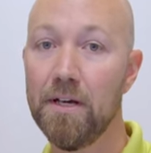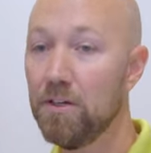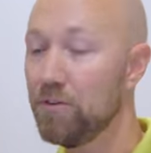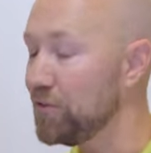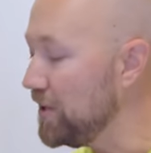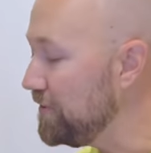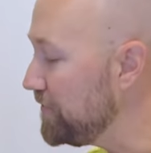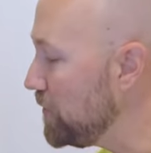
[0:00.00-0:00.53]

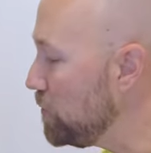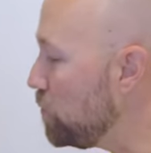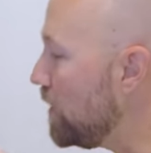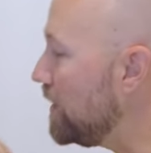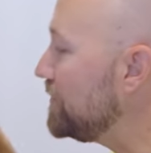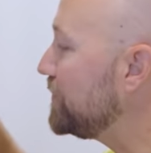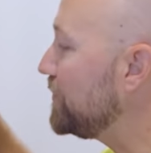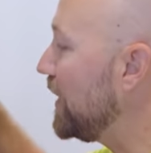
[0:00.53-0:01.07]
So if you
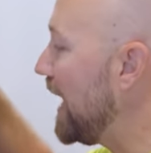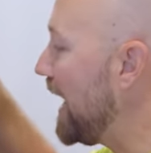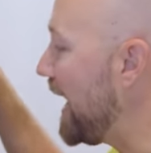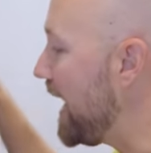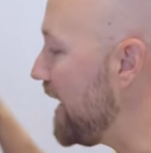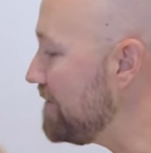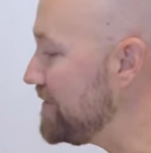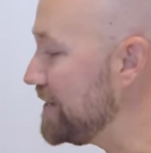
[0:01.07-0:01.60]
want to
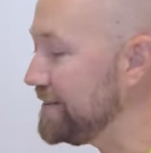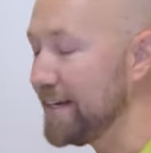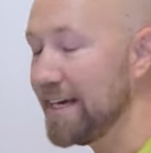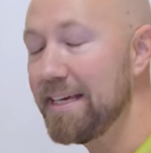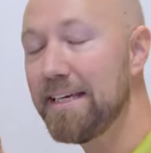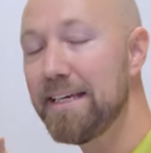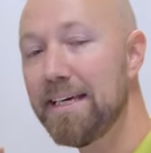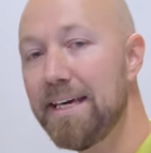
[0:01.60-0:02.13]
have it
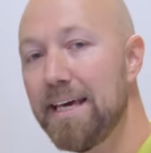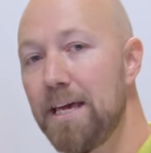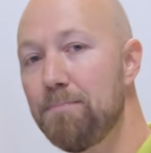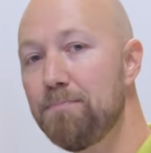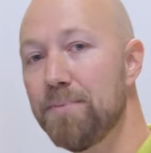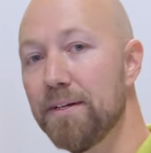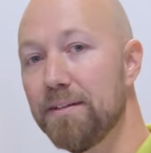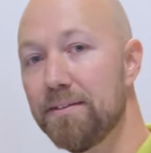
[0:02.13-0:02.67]
and
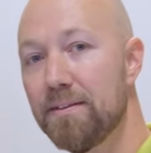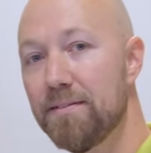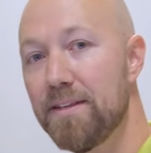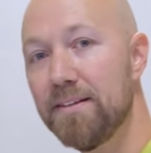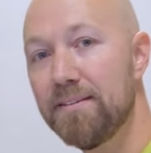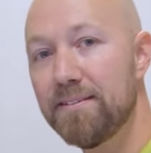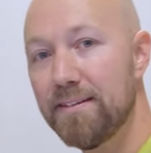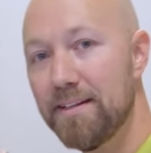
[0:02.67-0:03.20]
keep it
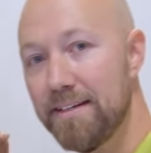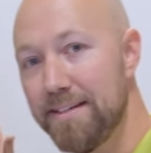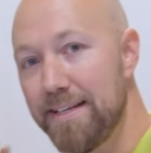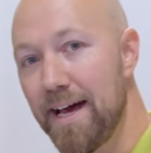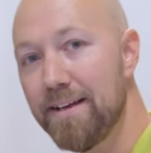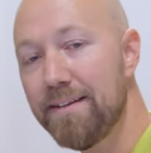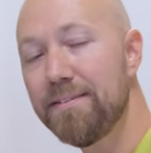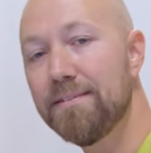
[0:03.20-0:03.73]
this
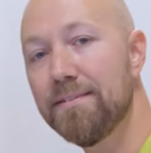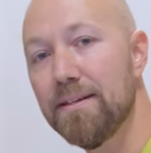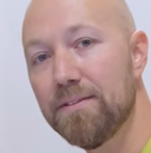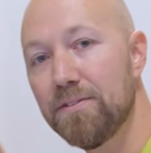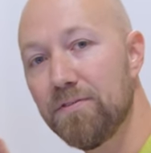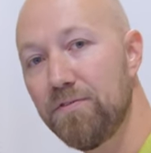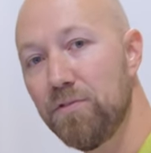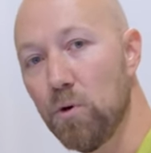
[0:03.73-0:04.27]
dense,
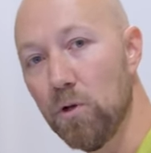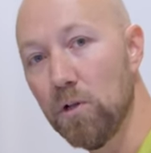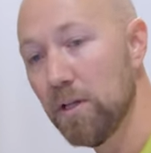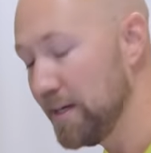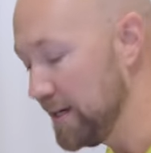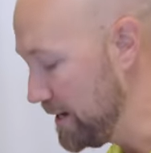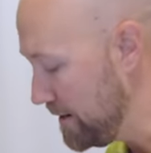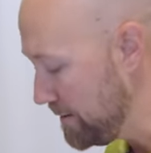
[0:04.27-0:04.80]
this
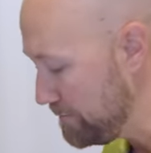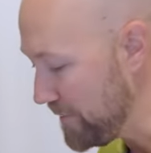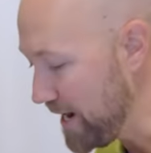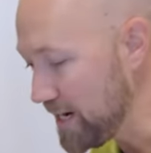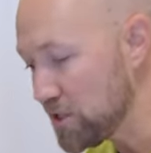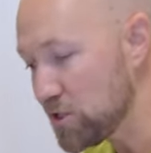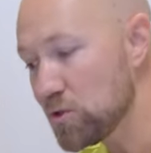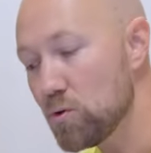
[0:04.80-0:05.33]
full,
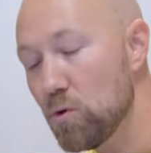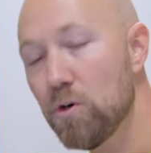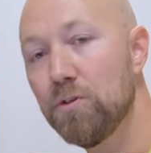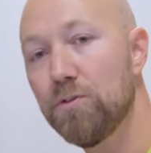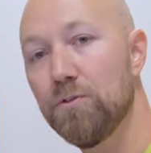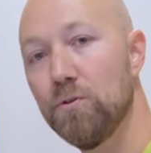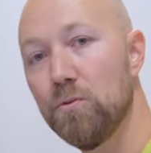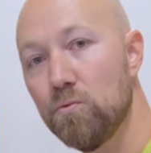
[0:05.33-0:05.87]
make sure
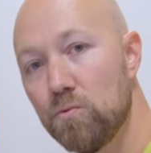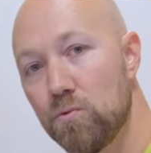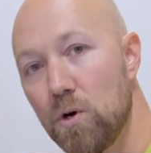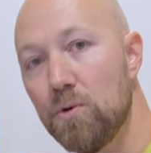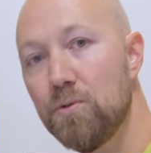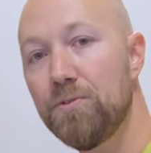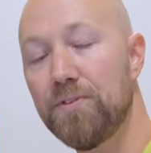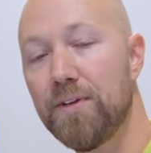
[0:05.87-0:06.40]
to
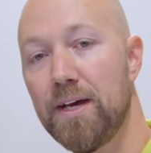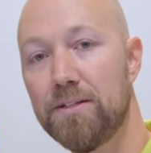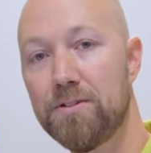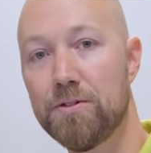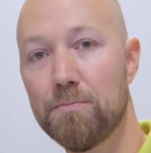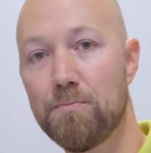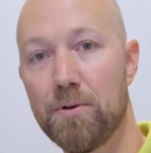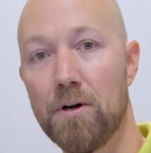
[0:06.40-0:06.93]

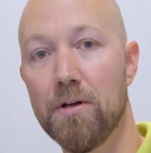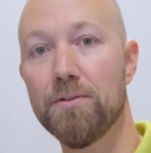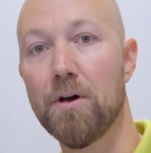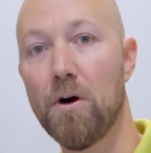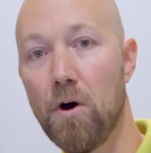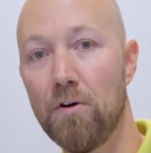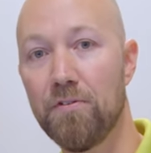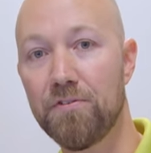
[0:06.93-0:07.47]
rotate your plant
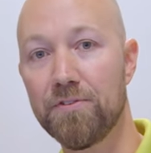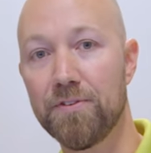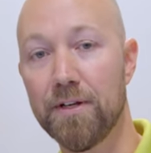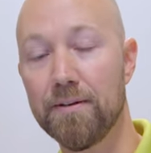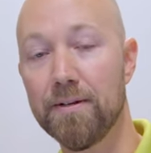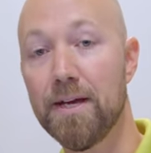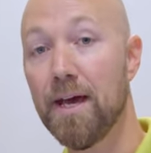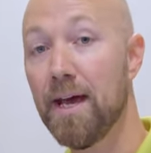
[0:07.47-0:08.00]

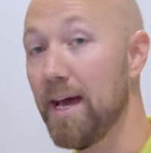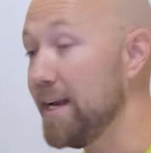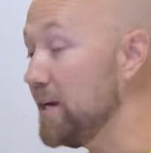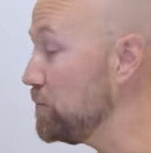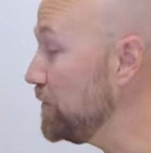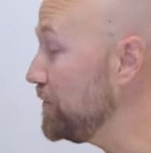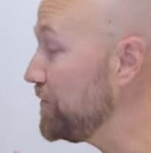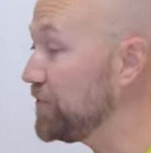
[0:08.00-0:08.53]
often, and
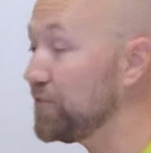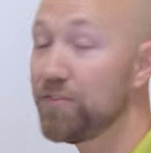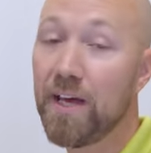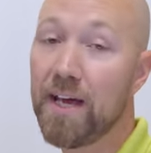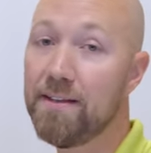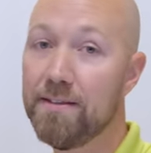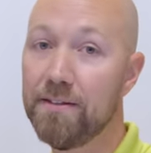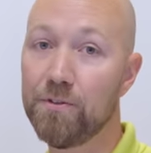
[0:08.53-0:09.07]
it will
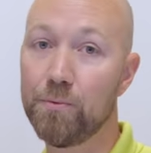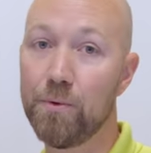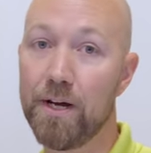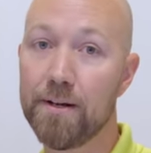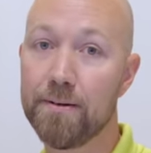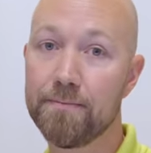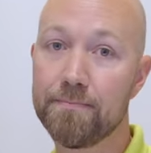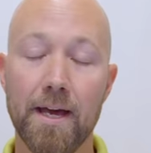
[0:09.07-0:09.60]
stay this way.
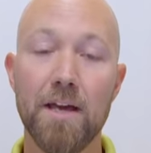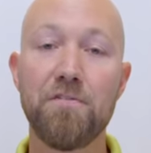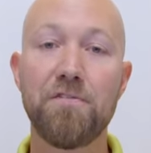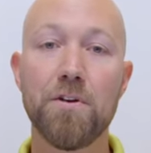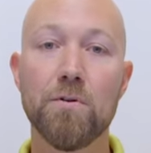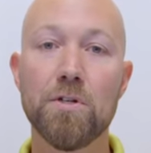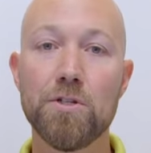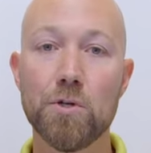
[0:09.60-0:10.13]
If
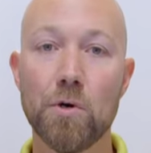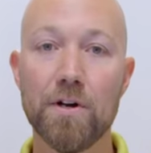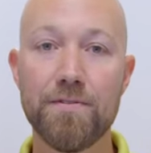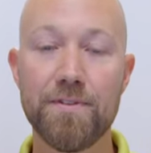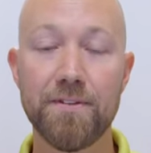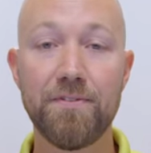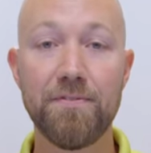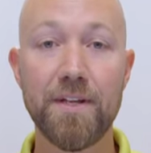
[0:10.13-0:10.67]
you
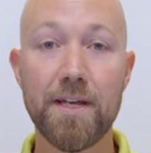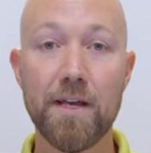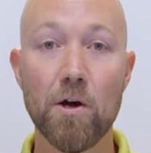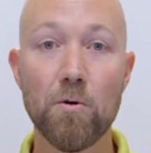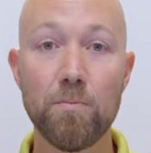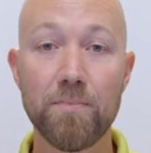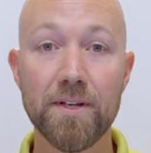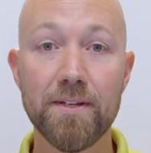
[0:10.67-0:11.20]
enjoyed this
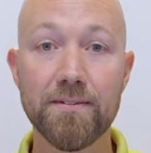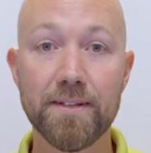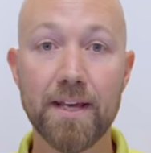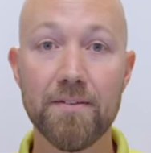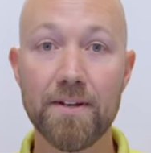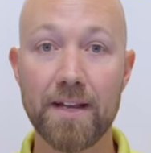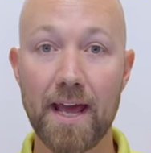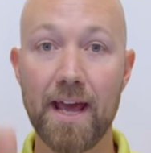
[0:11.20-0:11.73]
video, please
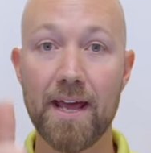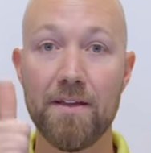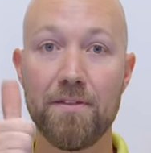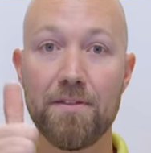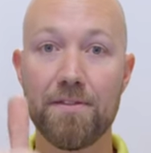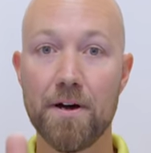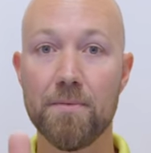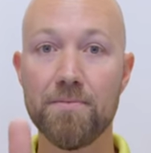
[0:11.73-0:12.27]
give it a
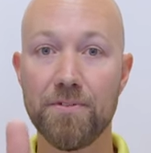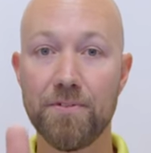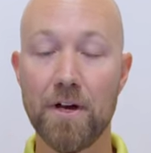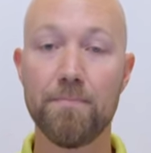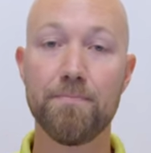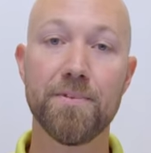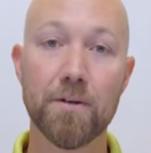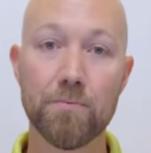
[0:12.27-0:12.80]
thumbs
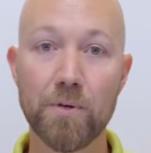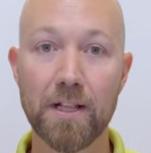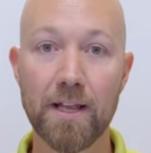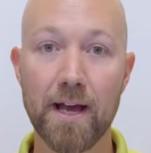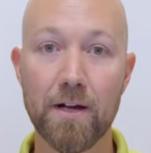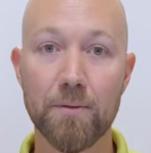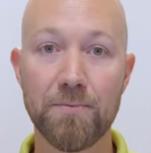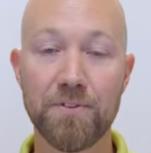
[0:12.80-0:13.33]
up. That really
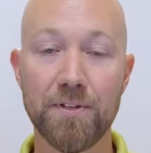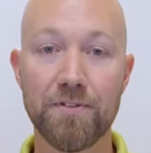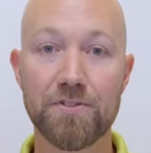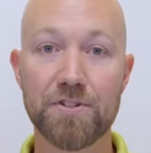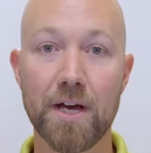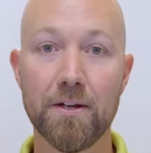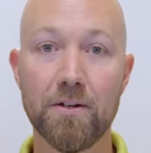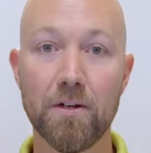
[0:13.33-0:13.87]
helps this
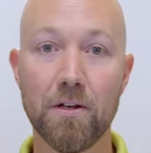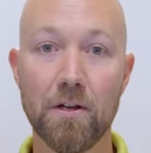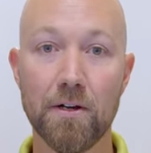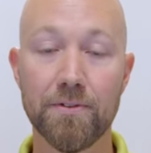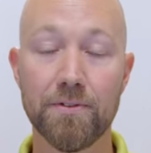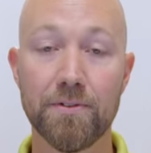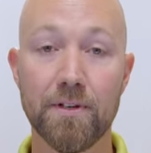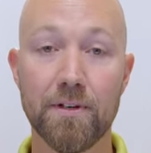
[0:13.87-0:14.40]
channel a
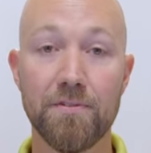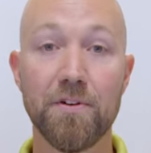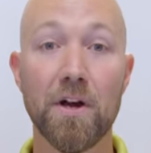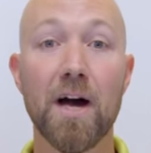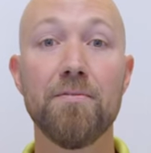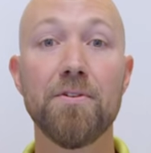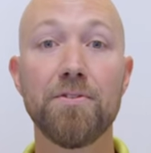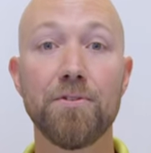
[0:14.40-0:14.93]
lot. If you
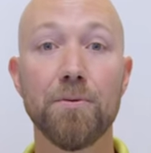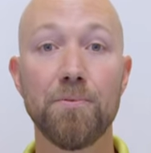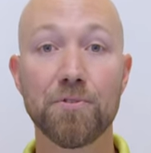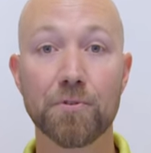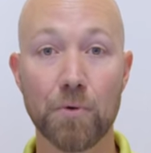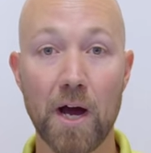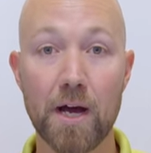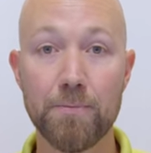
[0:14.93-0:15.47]
haven't
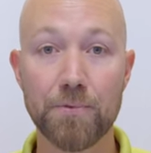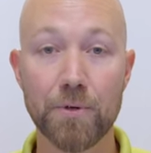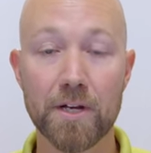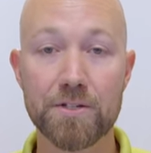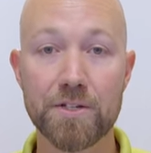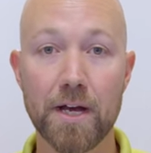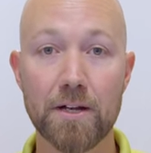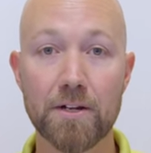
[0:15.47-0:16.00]
subscribed to our
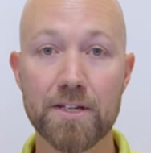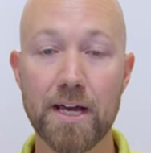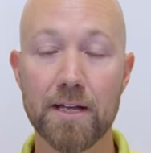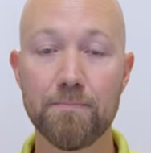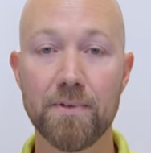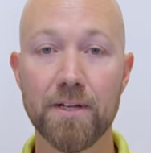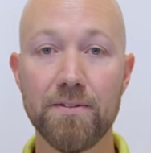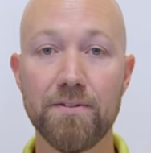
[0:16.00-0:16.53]
channel
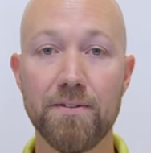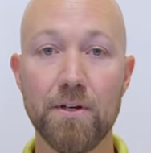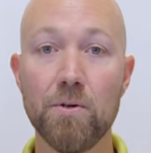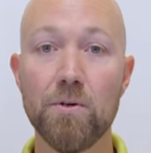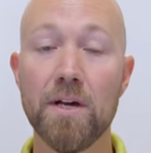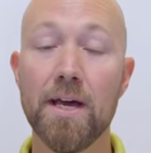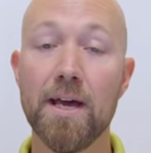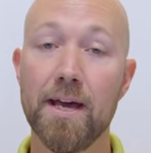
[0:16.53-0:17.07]
yet, please
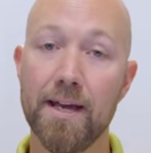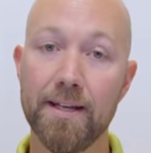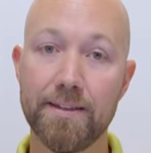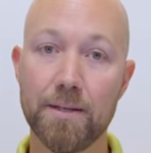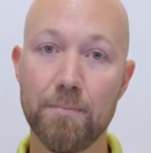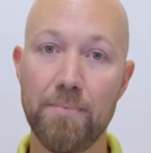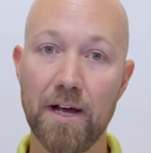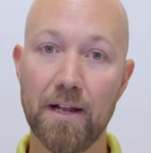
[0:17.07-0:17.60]
do. Hit
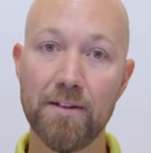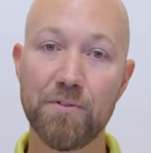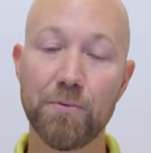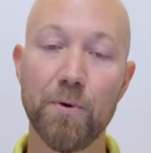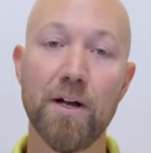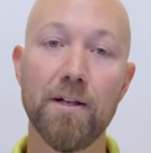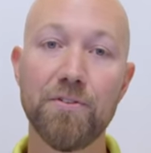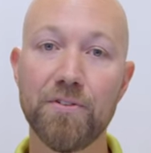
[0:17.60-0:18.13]
the bell as
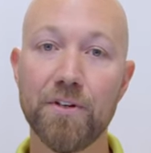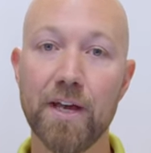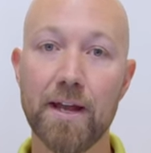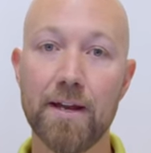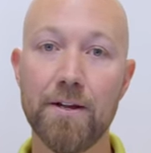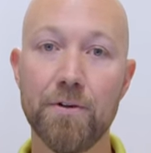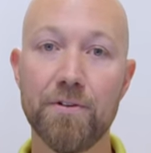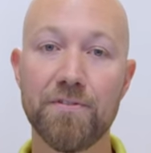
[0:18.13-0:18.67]
well so you
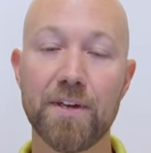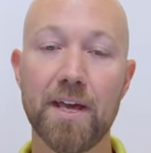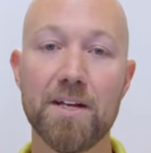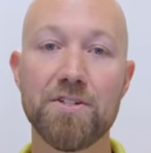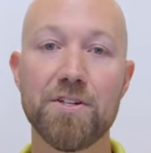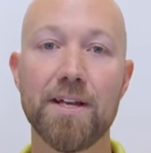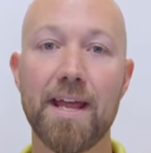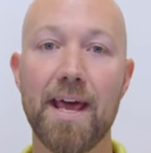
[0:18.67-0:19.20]
get a
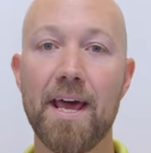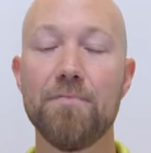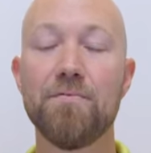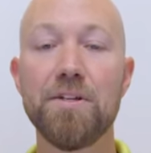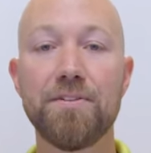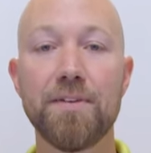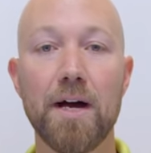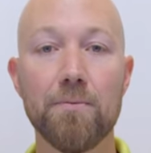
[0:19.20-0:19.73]
notification
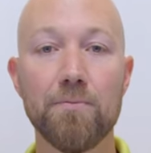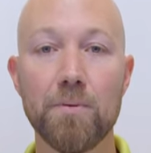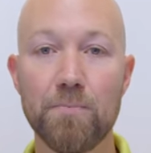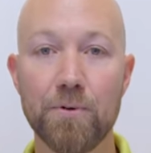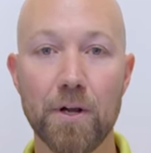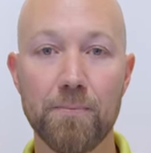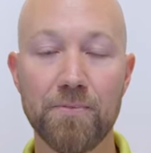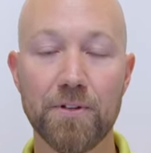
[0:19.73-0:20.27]
every time we
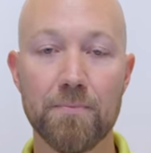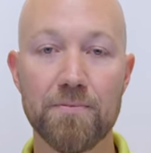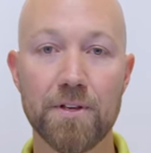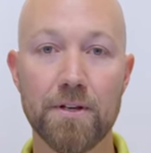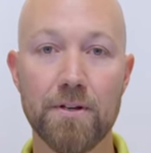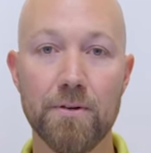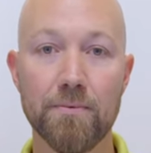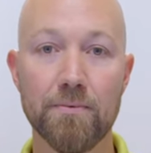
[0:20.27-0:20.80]
put up
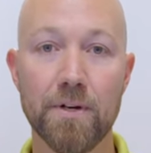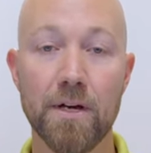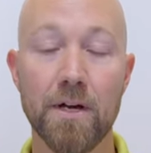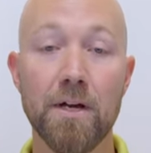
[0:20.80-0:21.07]
something new.